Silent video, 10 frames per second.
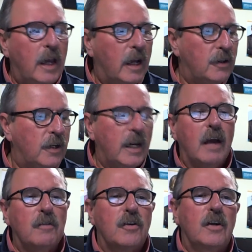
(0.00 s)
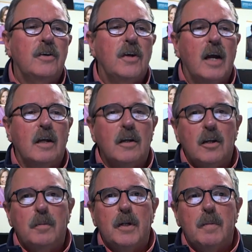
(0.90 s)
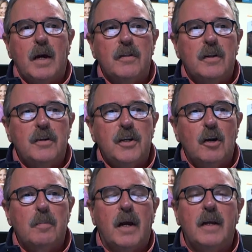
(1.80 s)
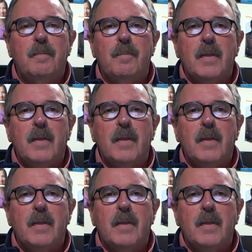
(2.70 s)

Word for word: And today I was going to talk a little bit about the terabyte.